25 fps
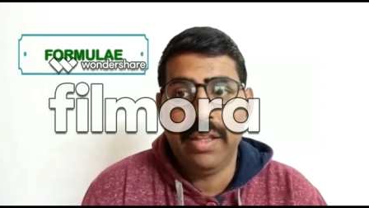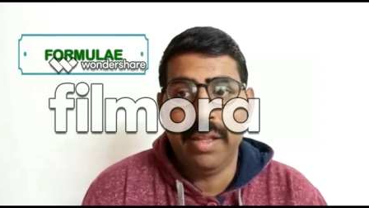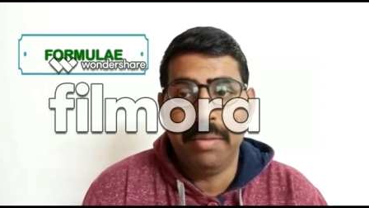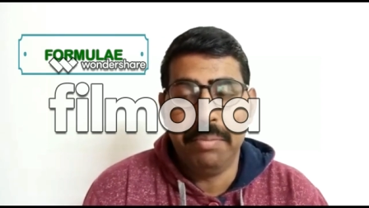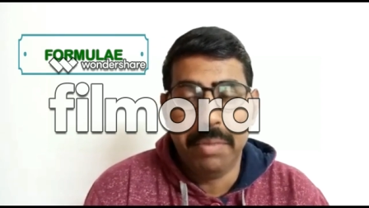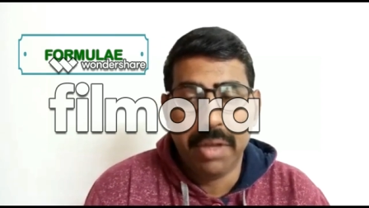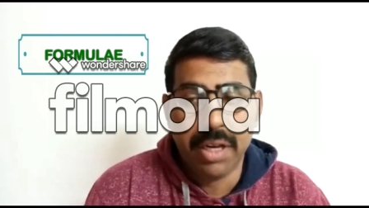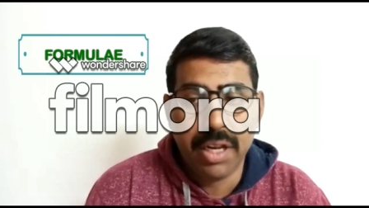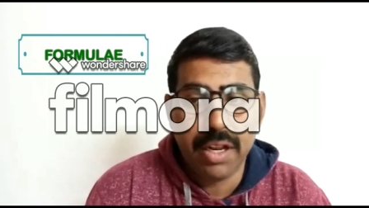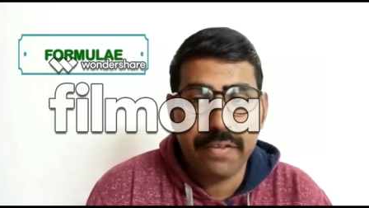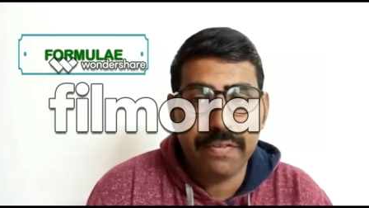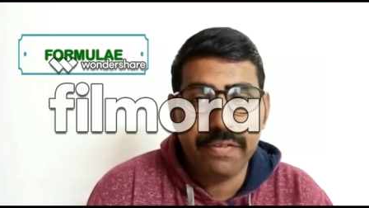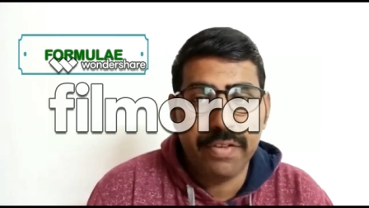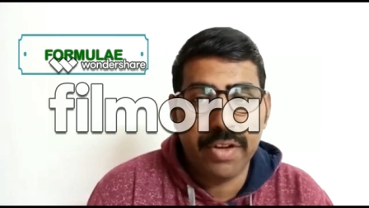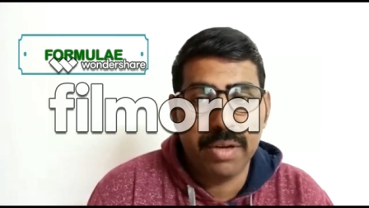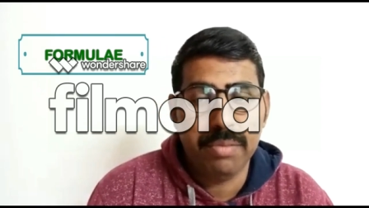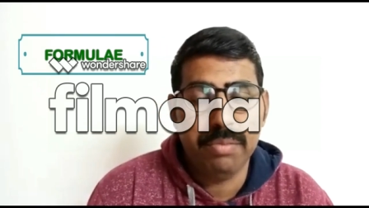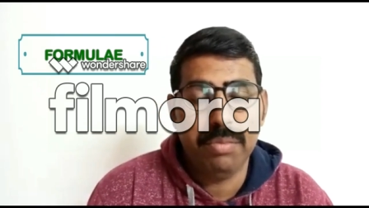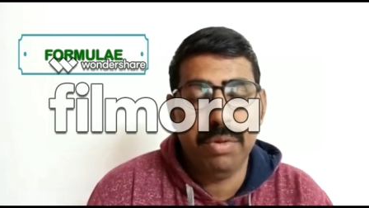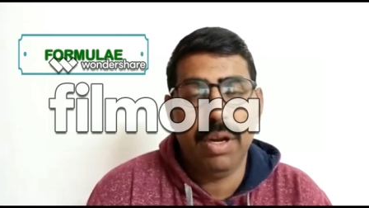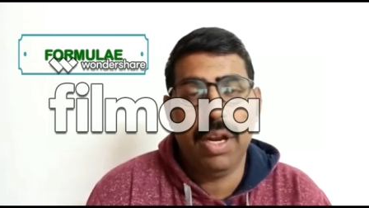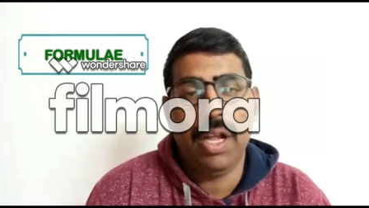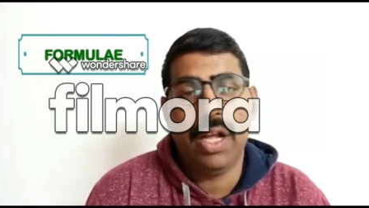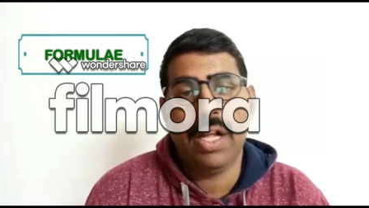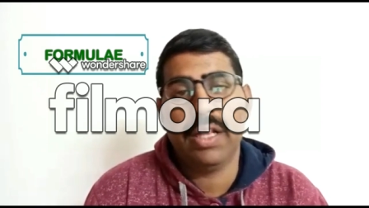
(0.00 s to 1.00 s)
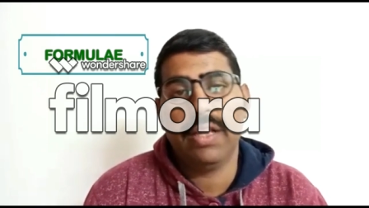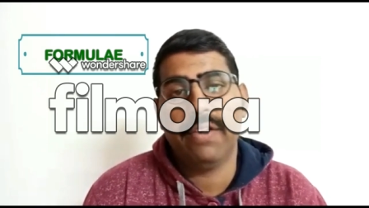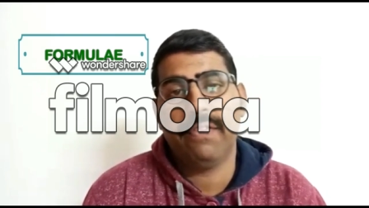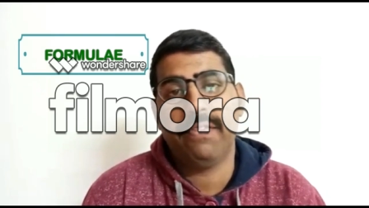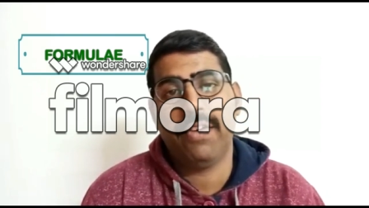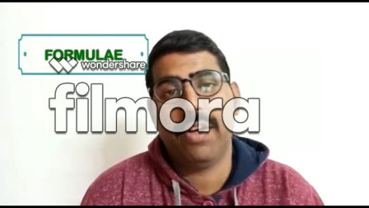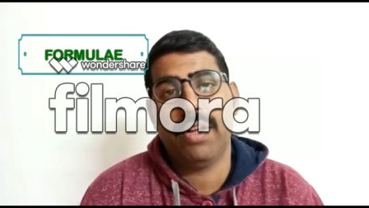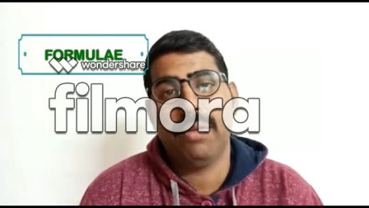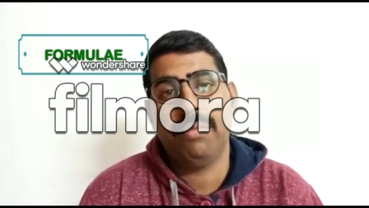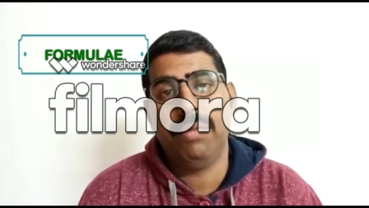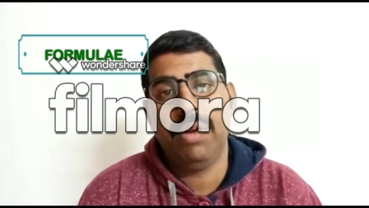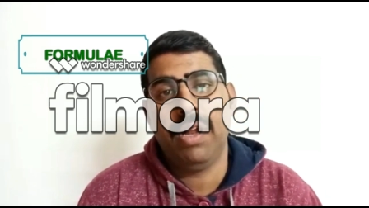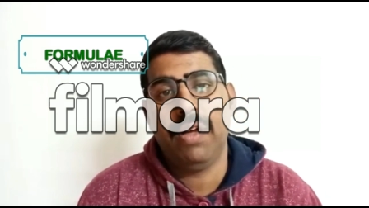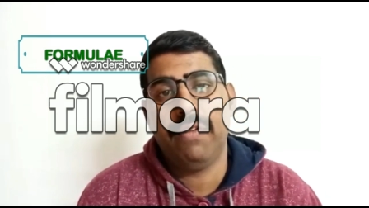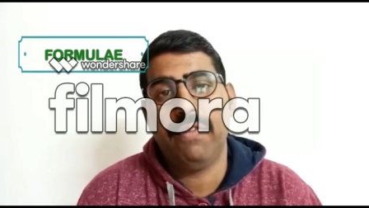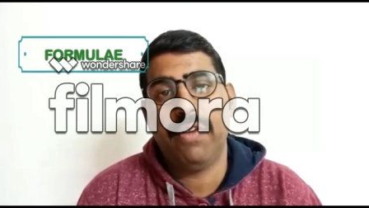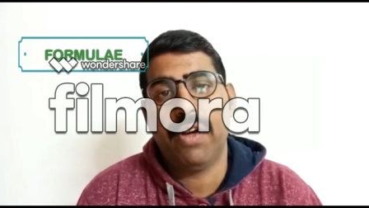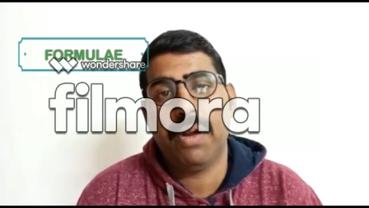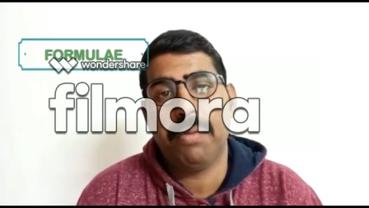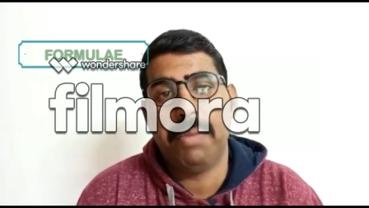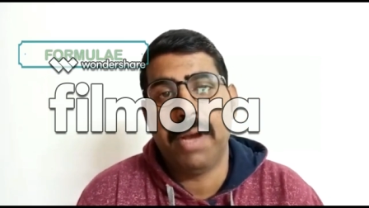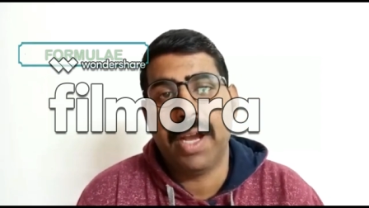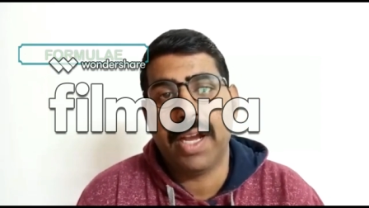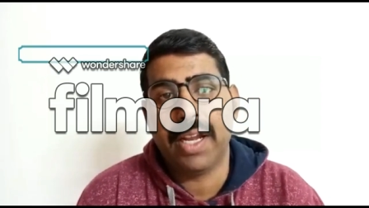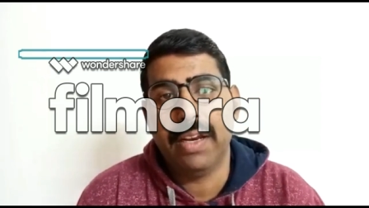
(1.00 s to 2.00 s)
the mirror formula, the formula
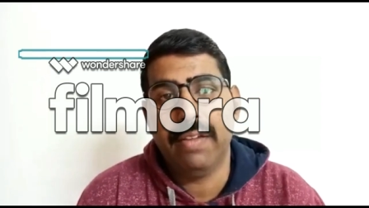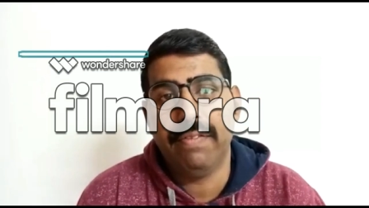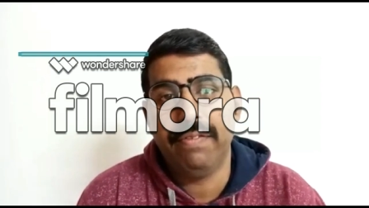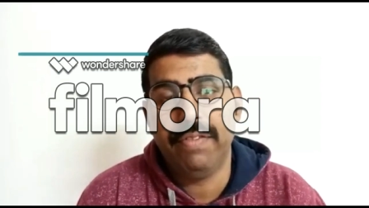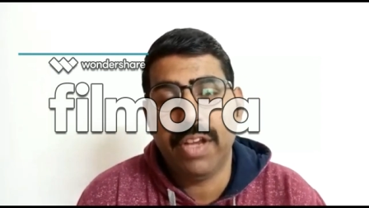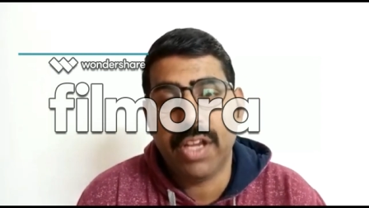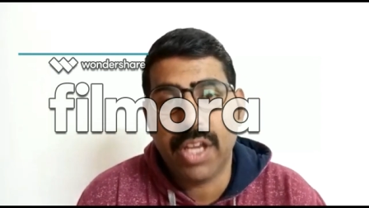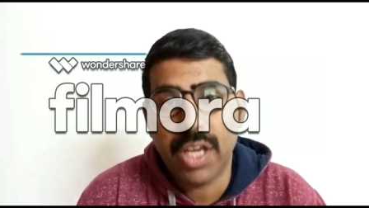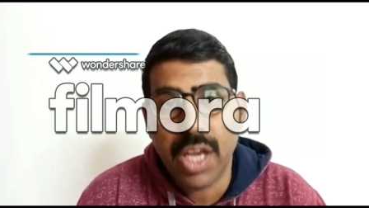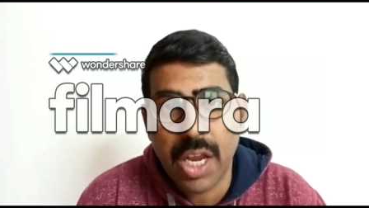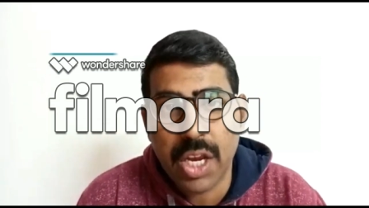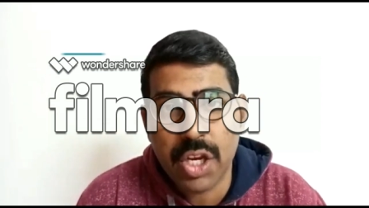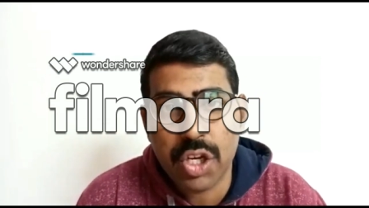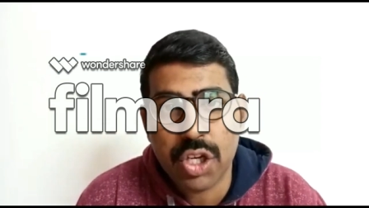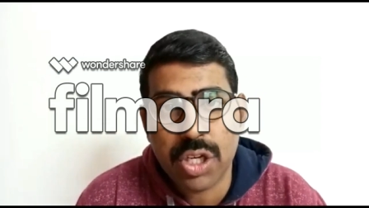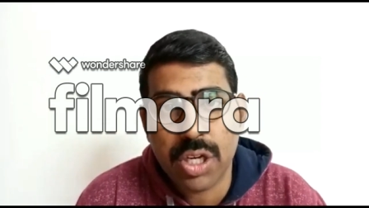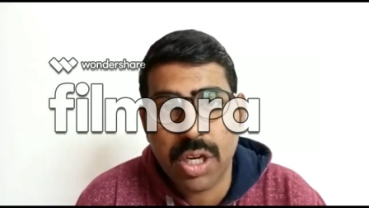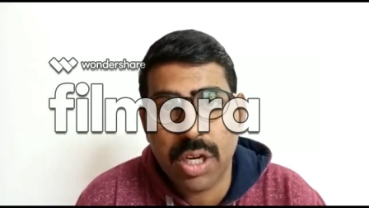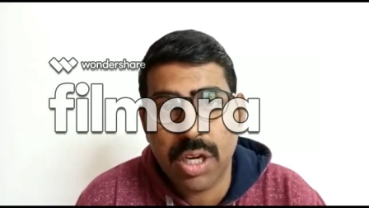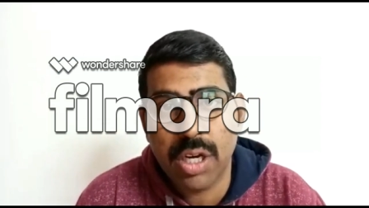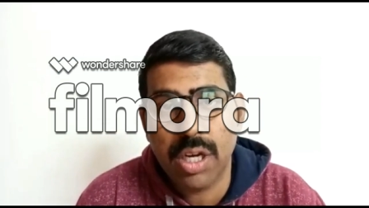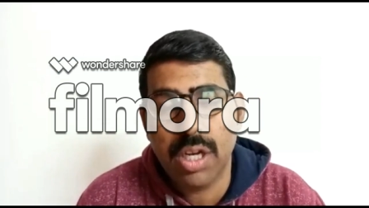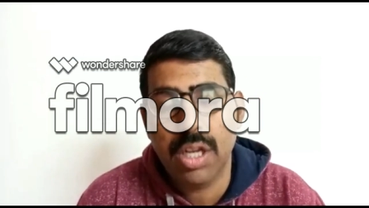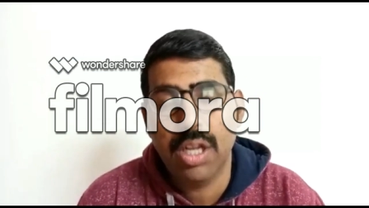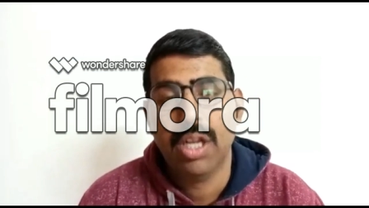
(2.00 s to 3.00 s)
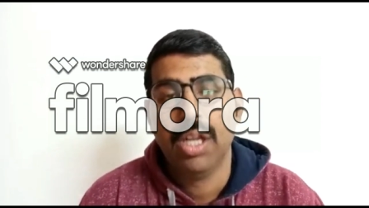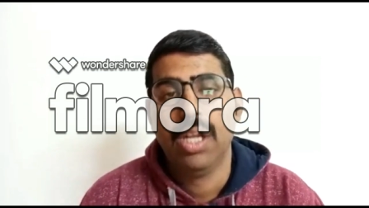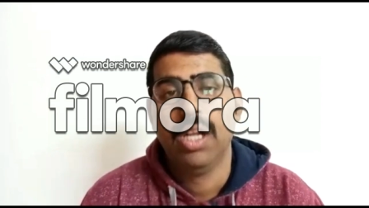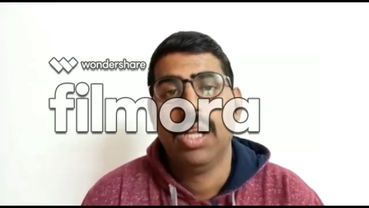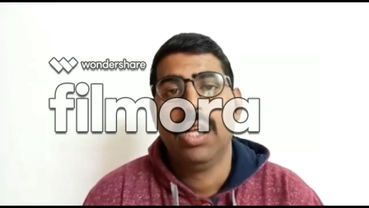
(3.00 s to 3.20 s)
for magnification,